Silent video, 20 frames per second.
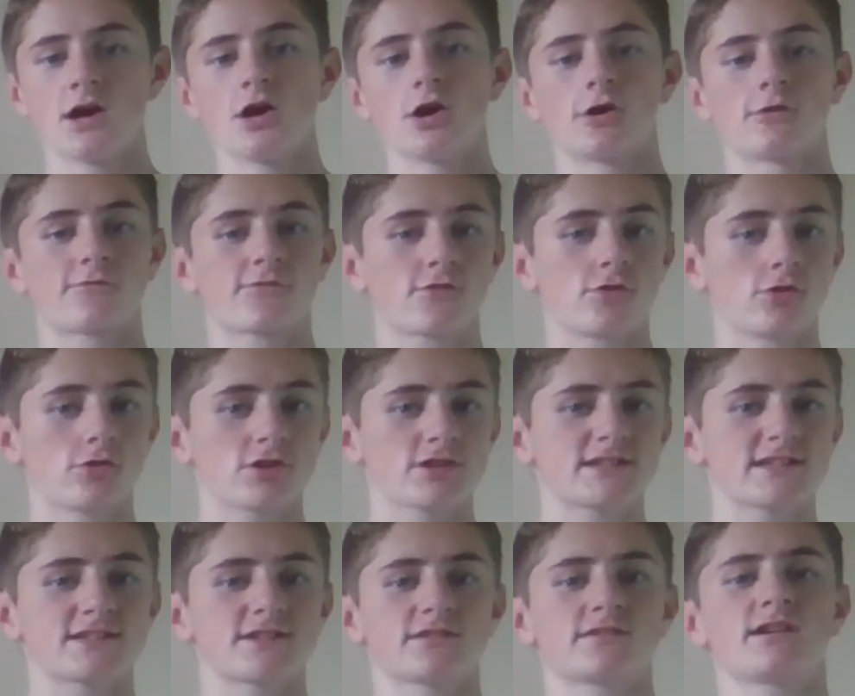Of course,
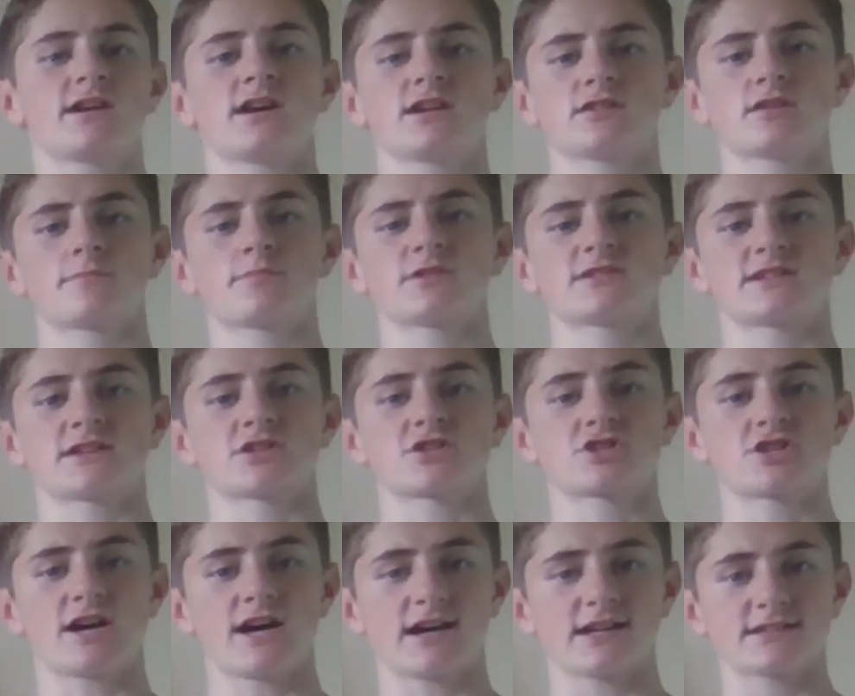it's not a 100%
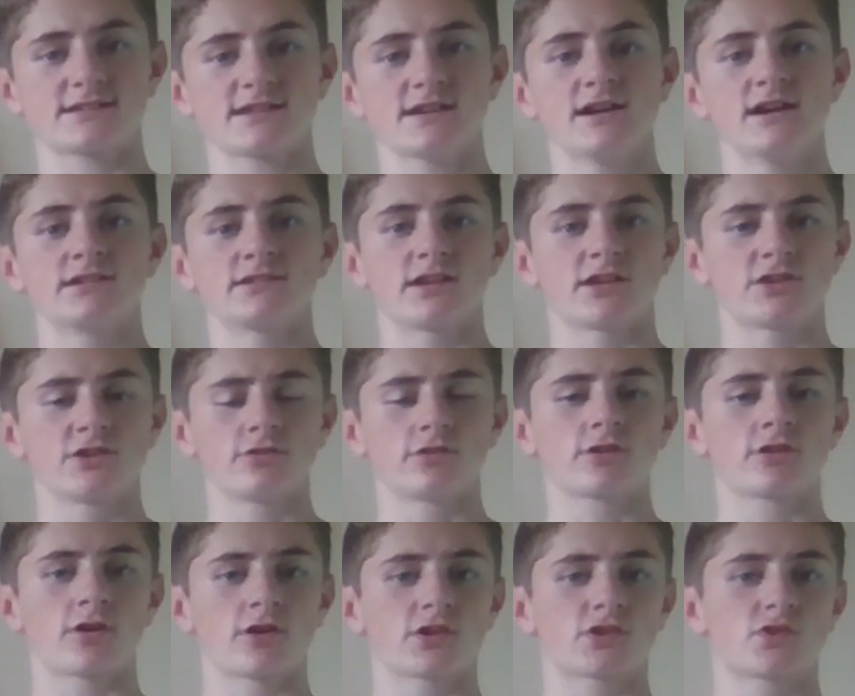chance that you are
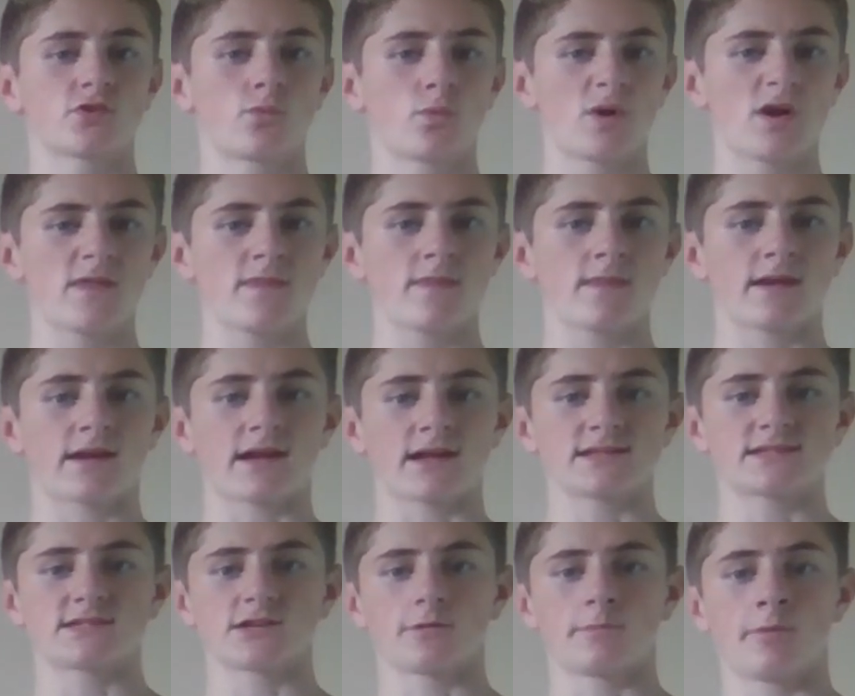going to win
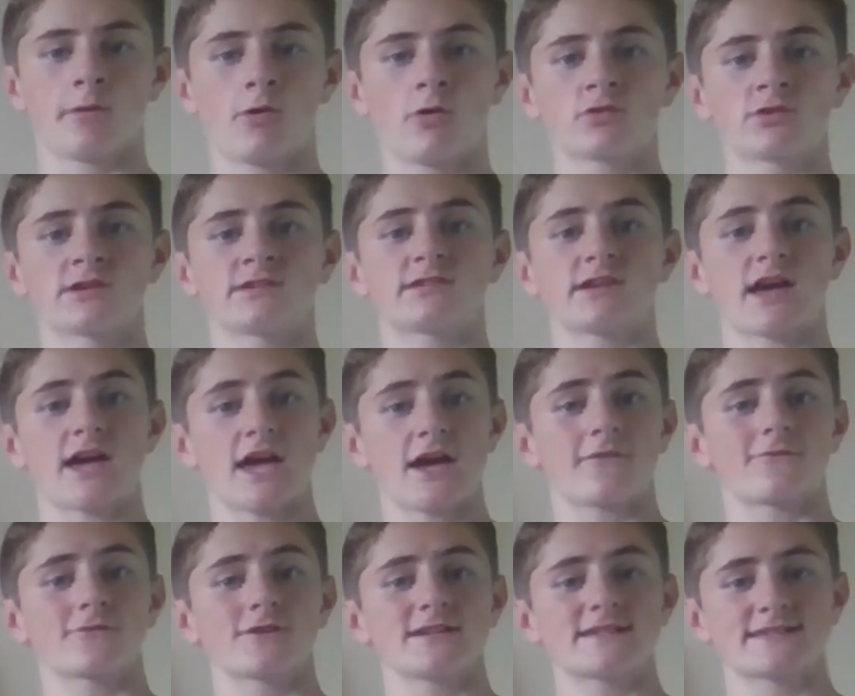against your opponent
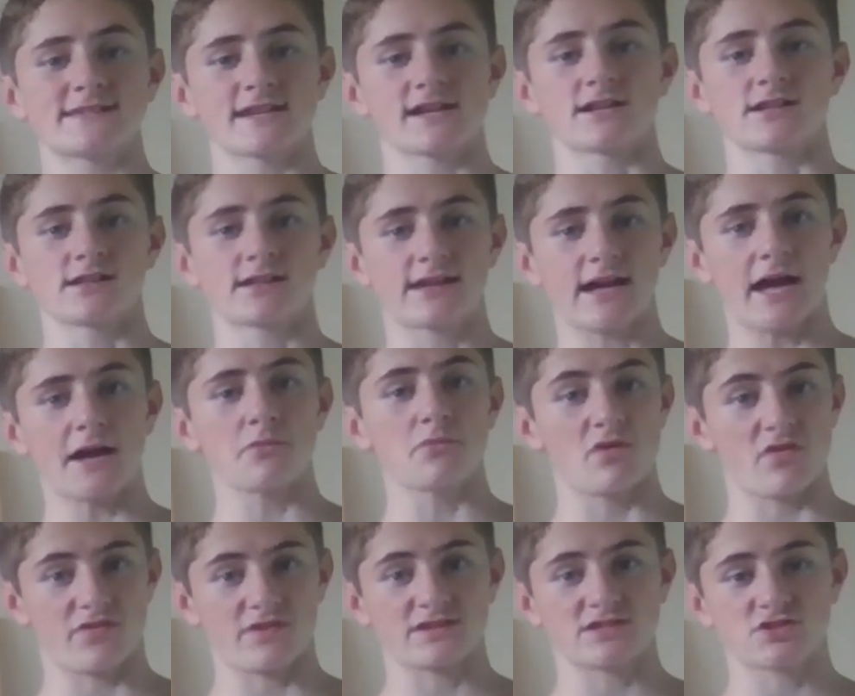every single game
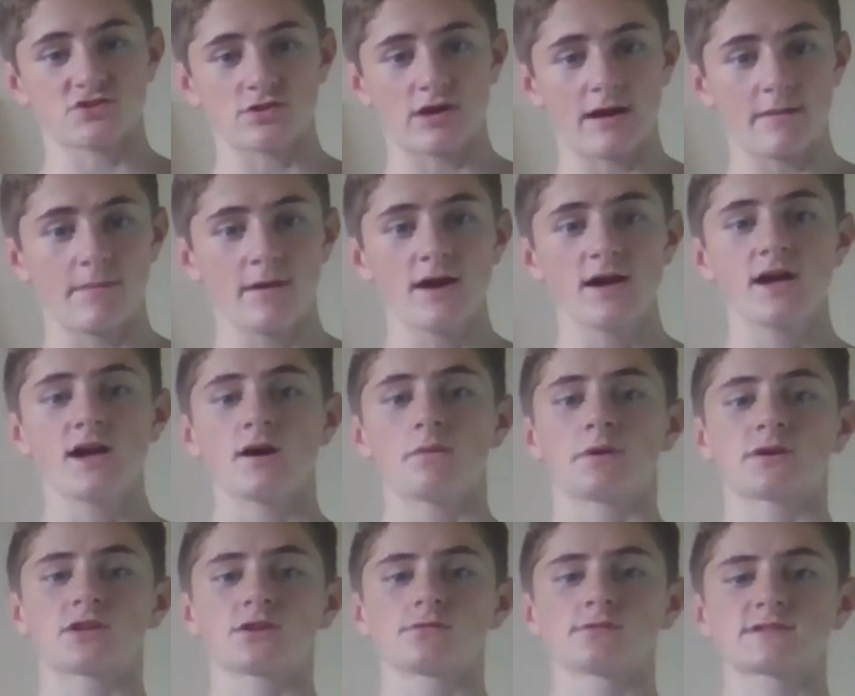with this trap,
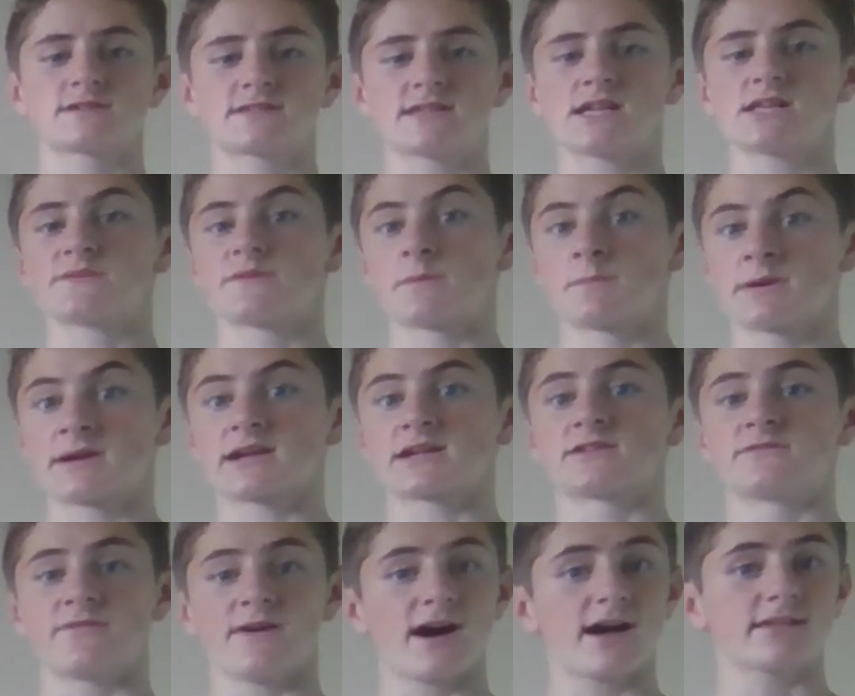but you will still have a big
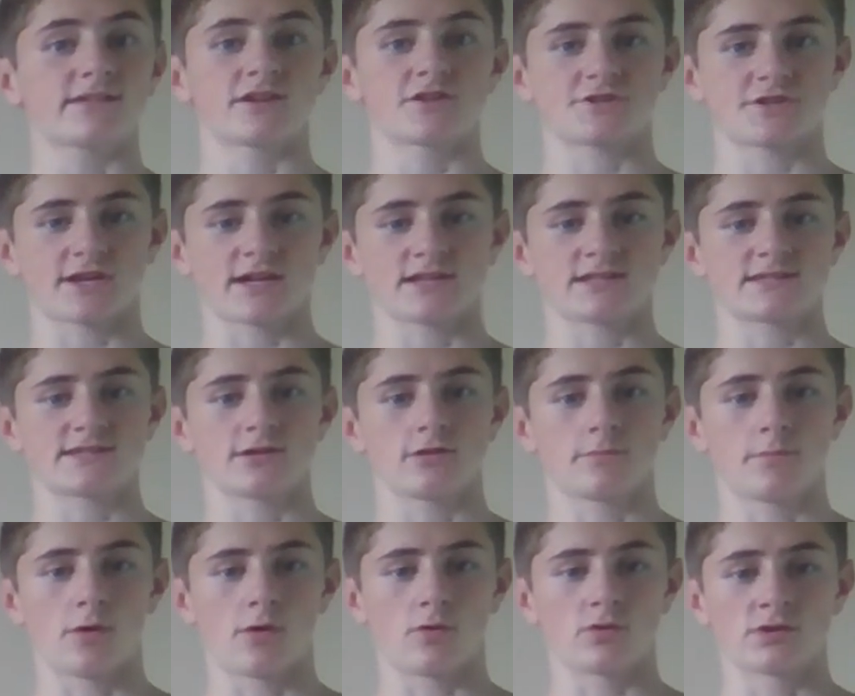advantage against your
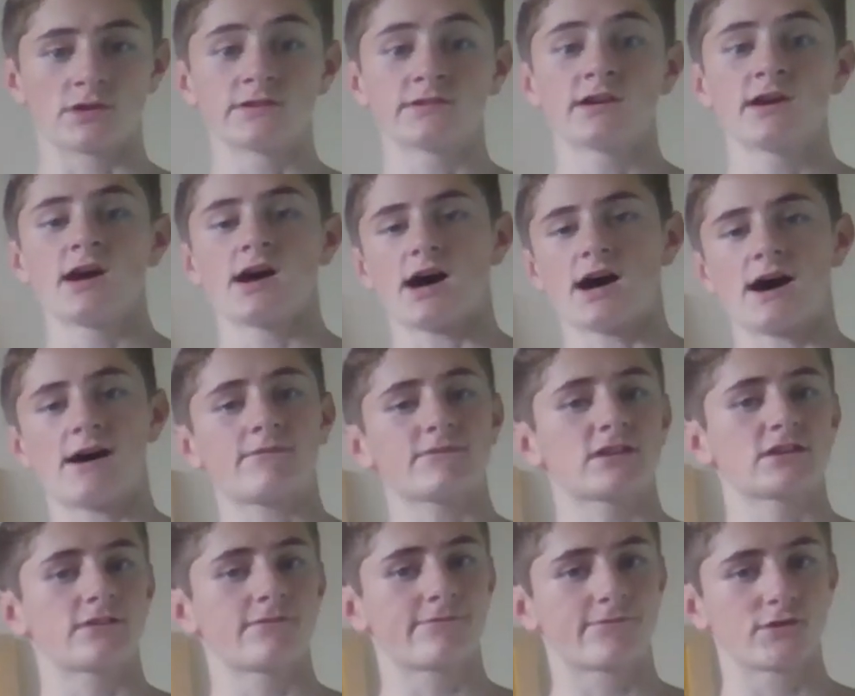opponent after
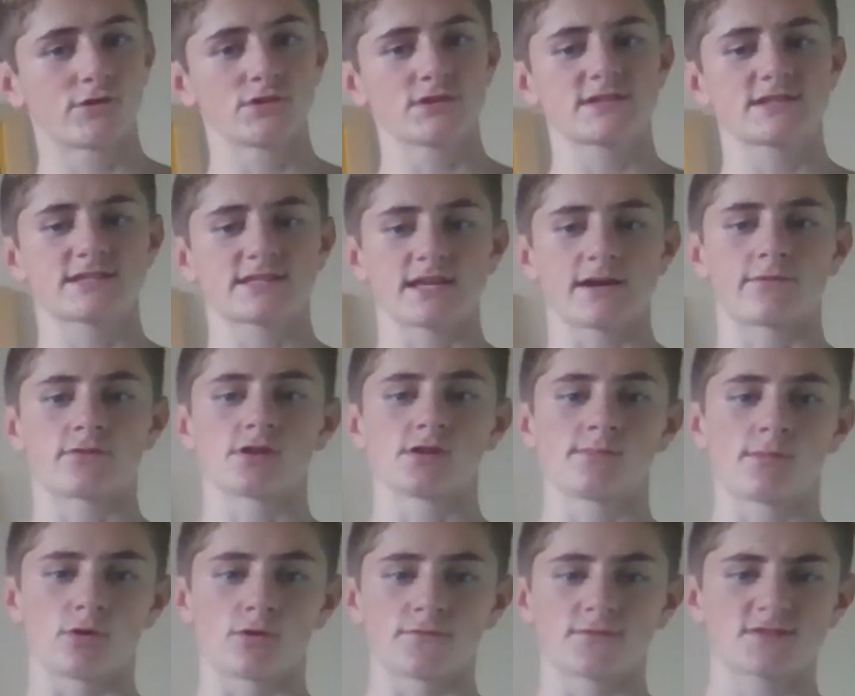the first several
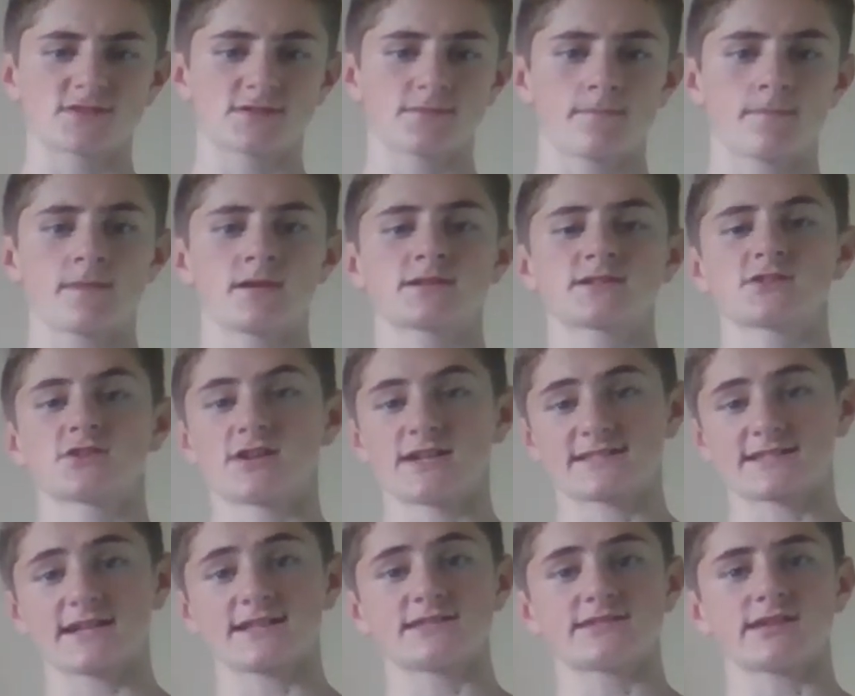moves. So let's
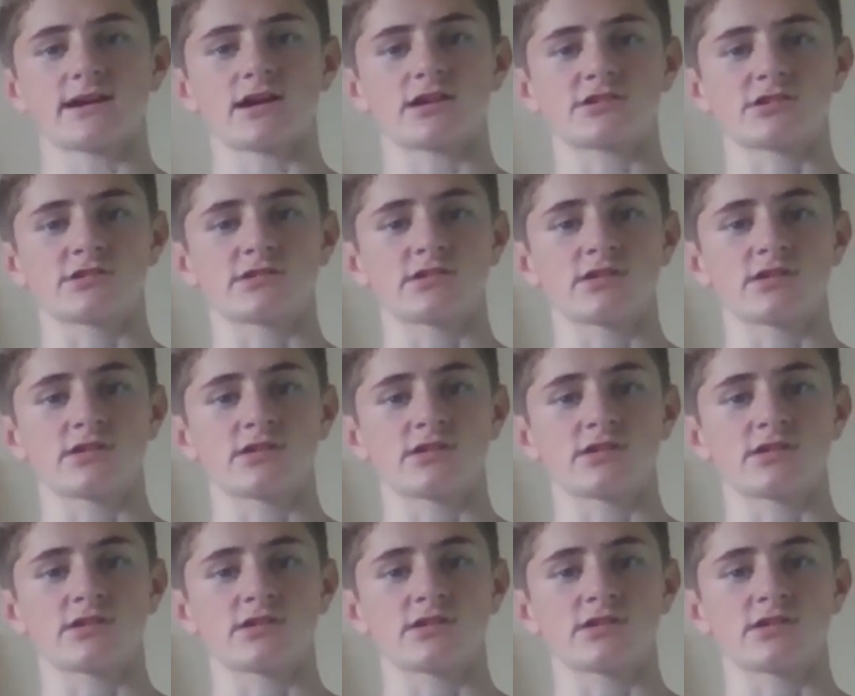get started.